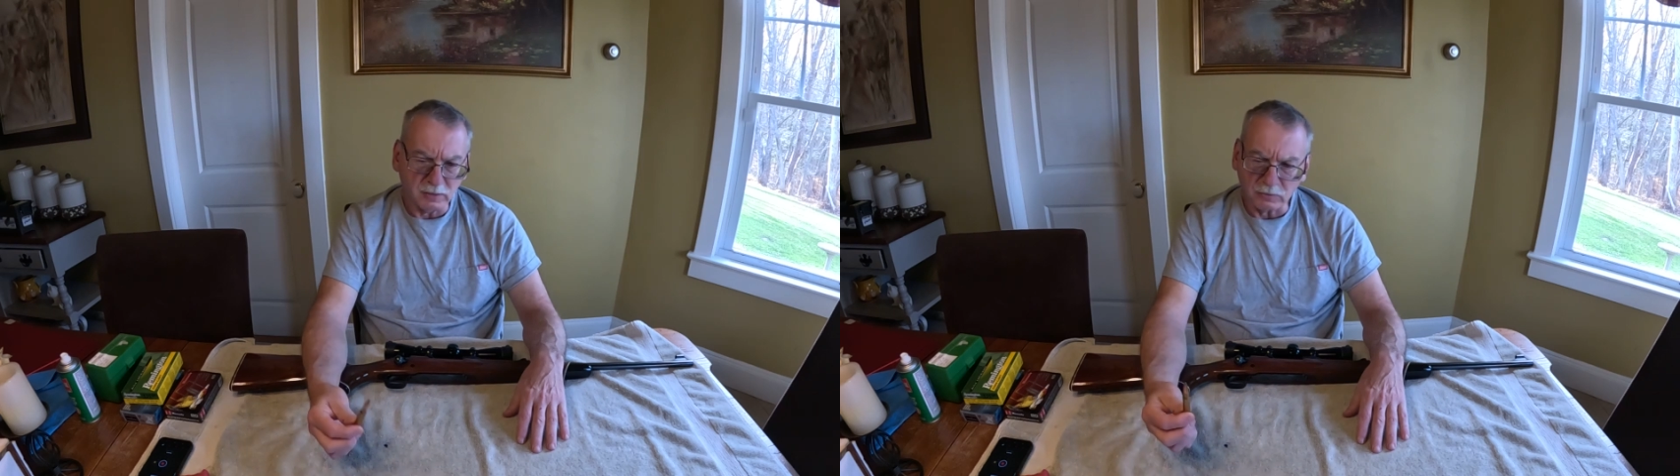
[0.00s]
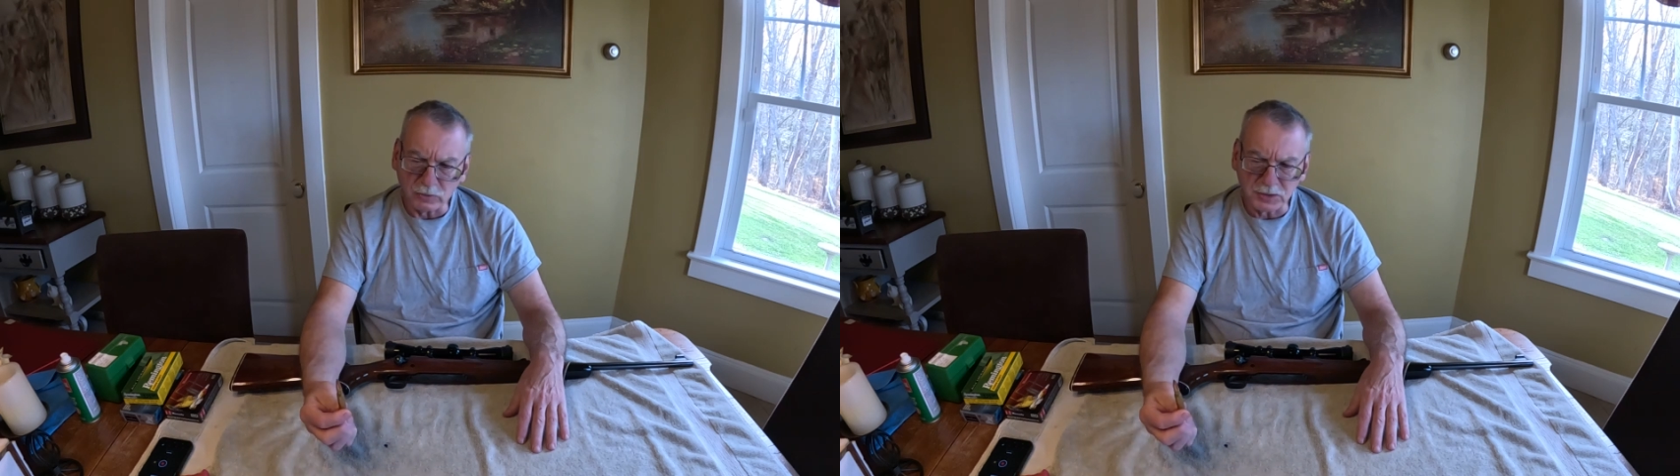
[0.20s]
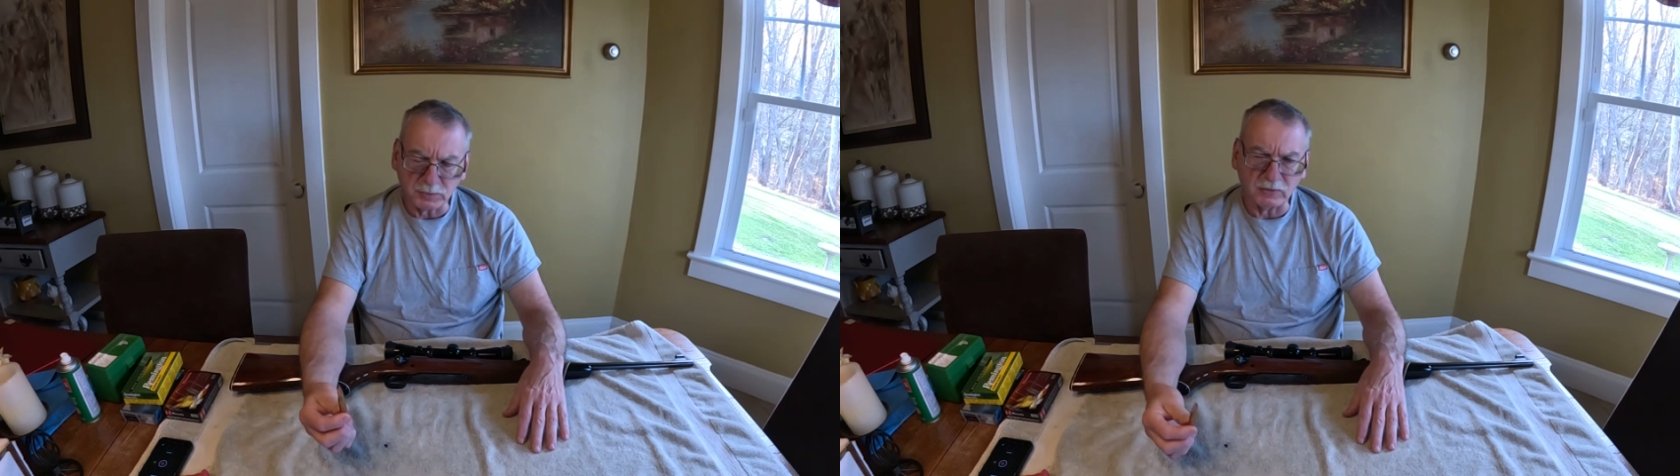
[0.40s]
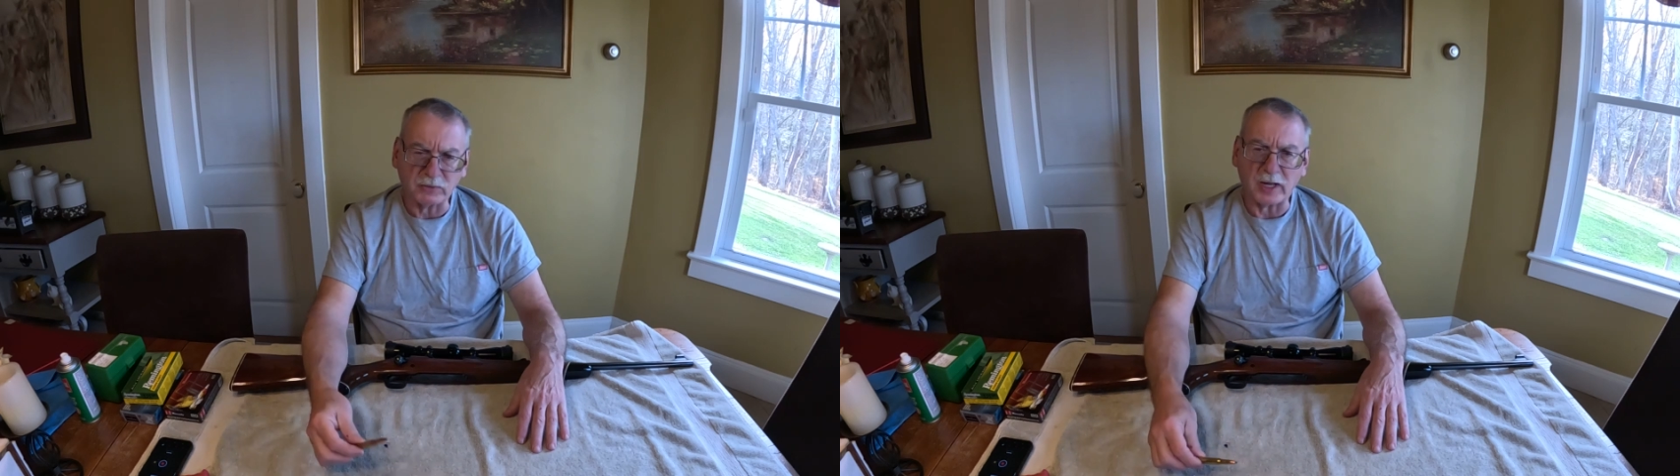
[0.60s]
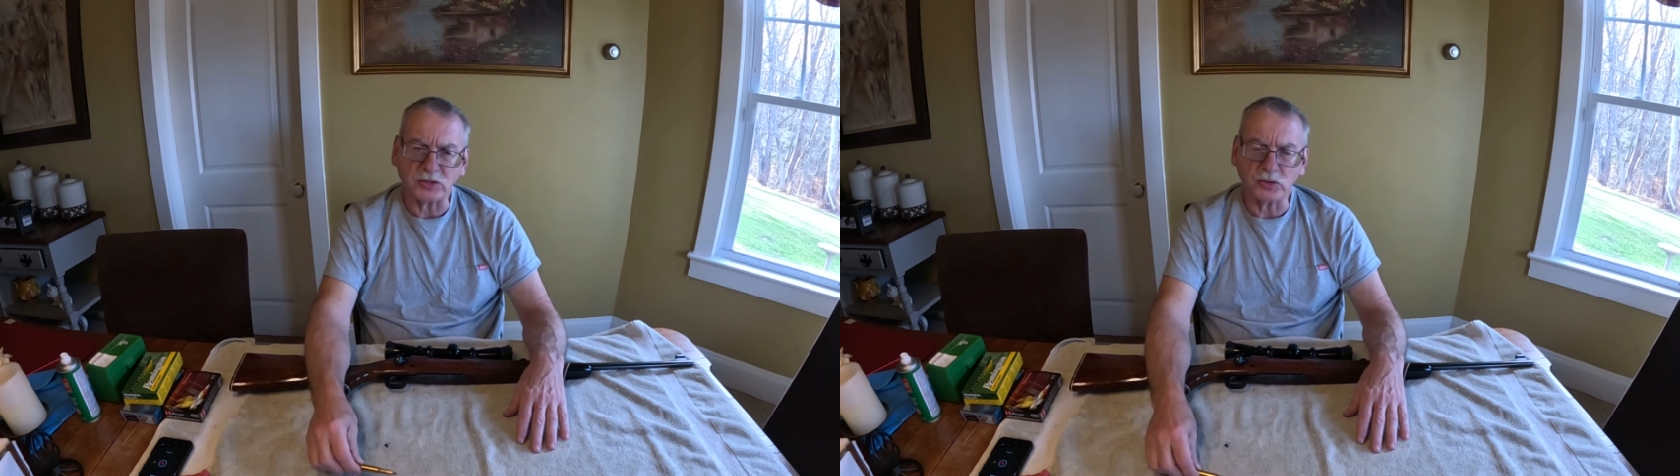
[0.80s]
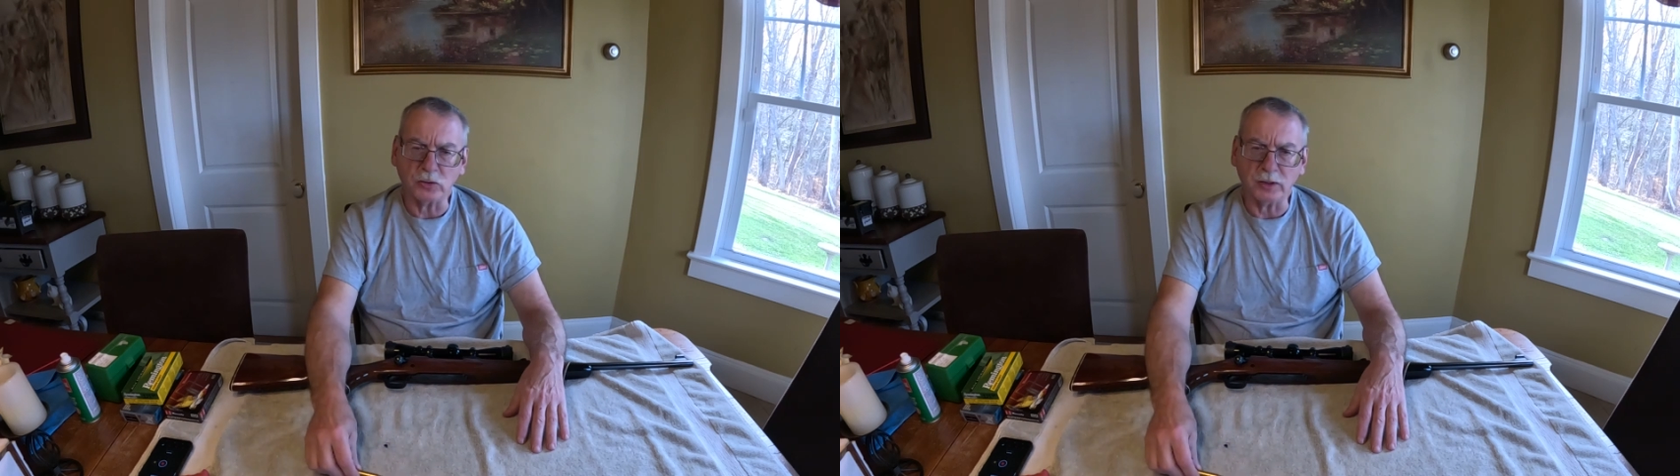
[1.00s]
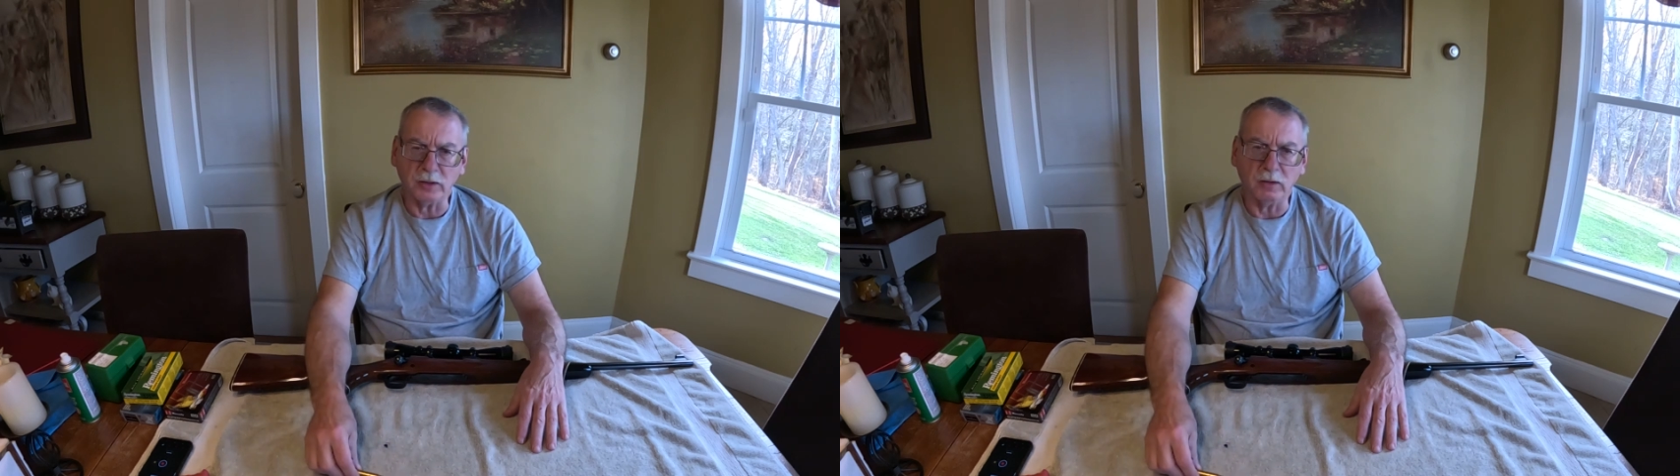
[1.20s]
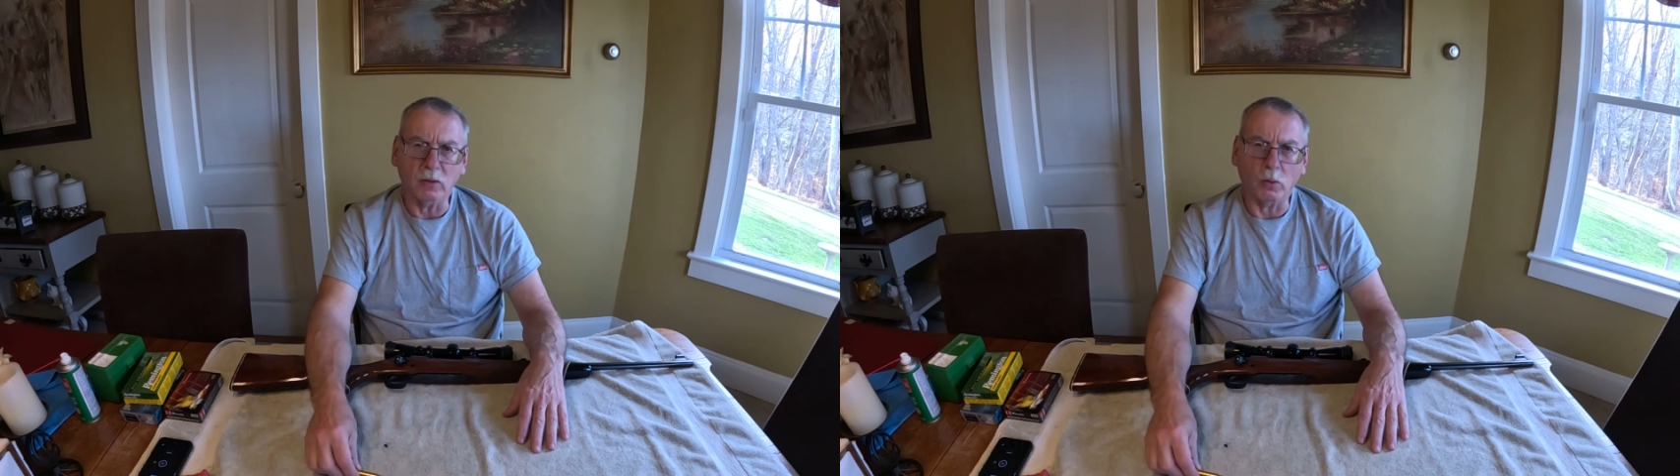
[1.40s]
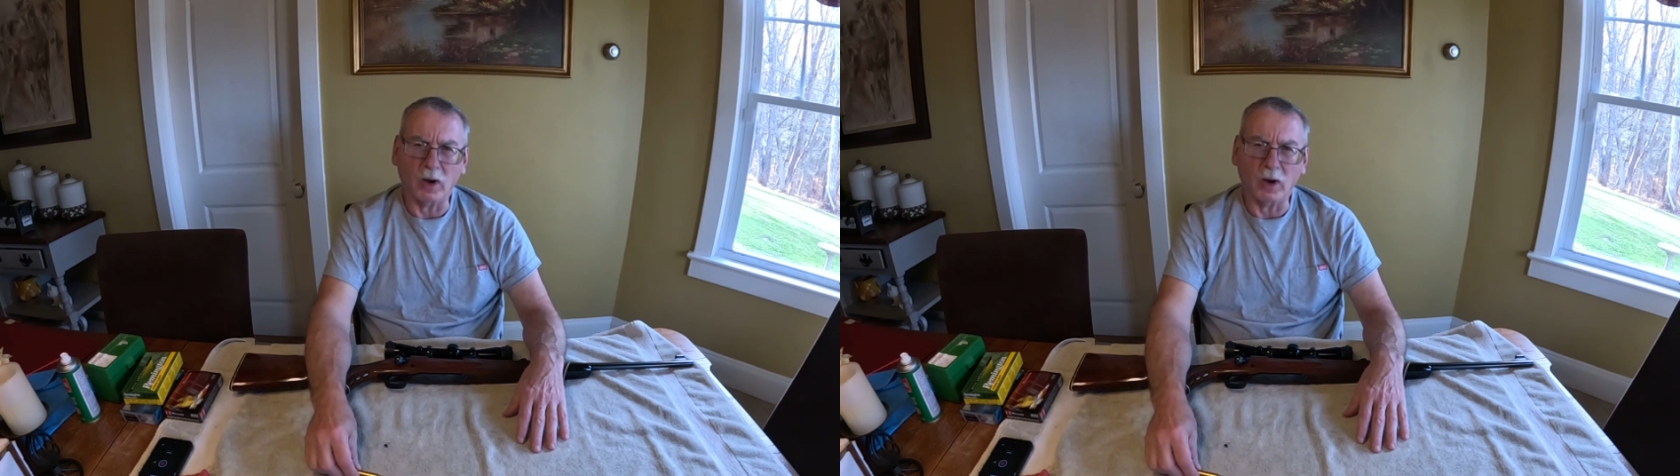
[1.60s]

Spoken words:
Reasonably flat shooting,